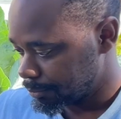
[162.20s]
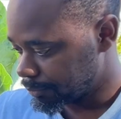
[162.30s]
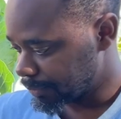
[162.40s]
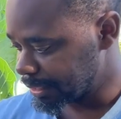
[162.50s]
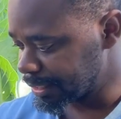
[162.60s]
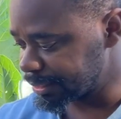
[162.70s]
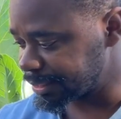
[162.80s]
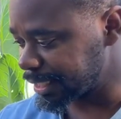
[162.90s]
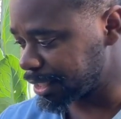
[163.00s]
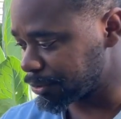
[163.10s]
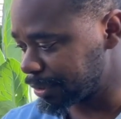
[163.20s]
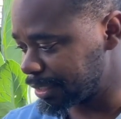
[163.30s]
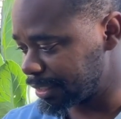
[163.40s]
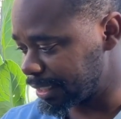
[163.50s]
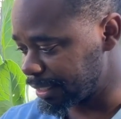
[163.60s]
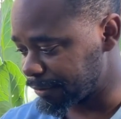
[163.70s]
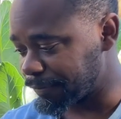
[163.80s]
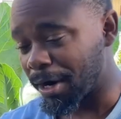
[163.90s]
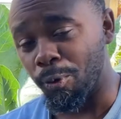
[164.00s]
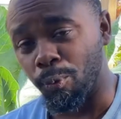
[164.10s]
this celery, if
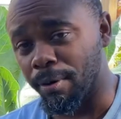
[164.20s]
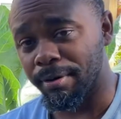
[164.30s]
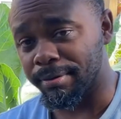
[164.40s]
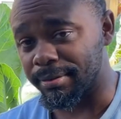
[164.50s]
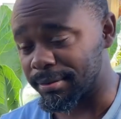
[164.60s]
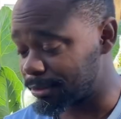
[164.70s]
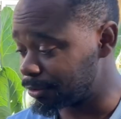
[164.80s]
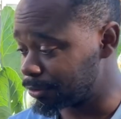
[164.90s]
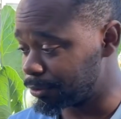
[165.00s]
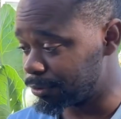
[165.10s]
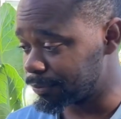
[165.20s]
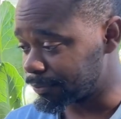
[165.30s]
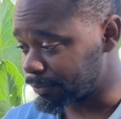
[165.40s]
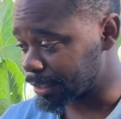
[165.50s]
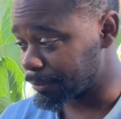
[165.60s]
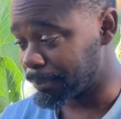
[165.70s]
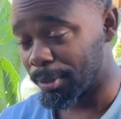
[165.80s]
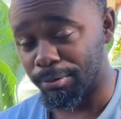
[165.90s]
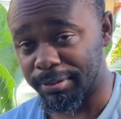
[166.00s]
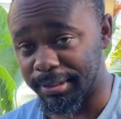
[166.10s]
I weren't to
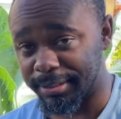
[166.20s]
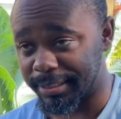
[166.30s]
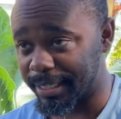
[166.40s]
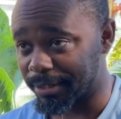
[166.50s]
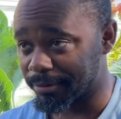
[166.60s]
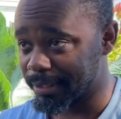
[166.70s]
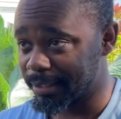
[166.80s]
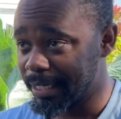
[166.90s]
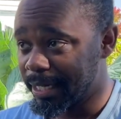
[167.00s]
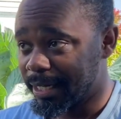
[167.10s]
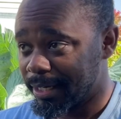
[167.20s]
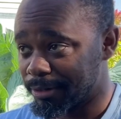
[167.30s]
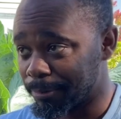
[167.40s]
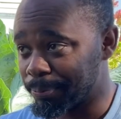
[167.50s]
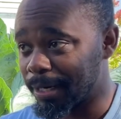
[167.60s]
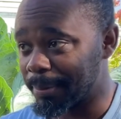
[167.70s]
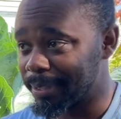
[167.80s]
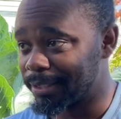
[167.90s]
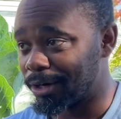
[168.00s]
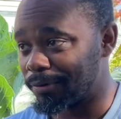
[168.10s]
mulch the celery, it'll probably
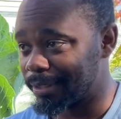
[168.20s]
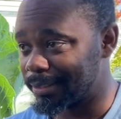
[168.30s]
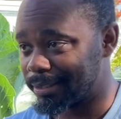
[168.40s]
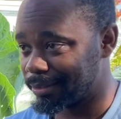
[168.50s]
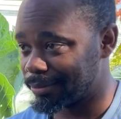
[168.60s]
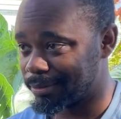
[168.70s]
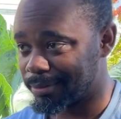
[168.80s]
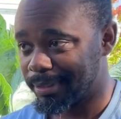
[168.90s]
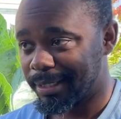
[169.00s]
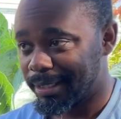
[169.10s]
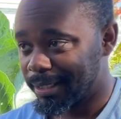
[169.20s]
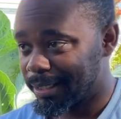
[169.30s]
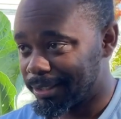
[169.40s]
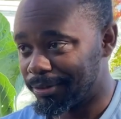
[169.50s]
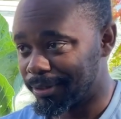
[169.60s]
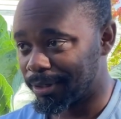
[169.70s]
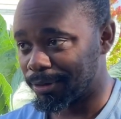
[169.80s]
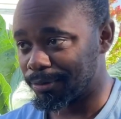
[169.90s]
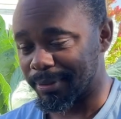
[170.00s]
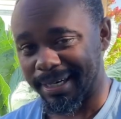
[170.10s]
go until
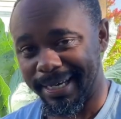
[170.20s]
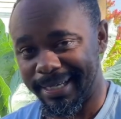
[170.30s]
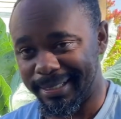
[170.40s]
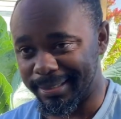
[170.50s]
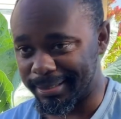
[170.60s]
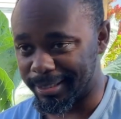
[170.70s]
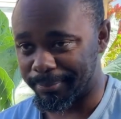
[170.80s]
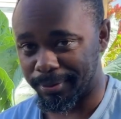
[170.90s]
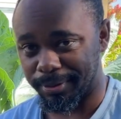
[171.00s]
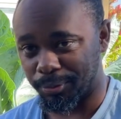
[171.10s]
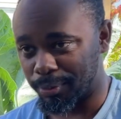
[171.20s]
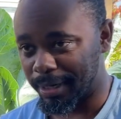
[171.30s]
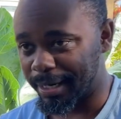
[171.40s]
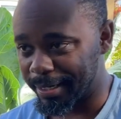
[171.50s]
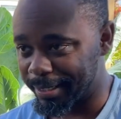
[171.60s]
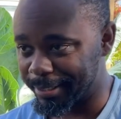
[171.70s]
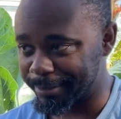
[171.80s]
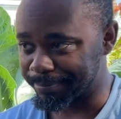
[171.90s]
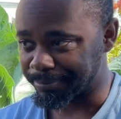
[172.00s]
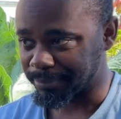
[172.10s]
late December where I am,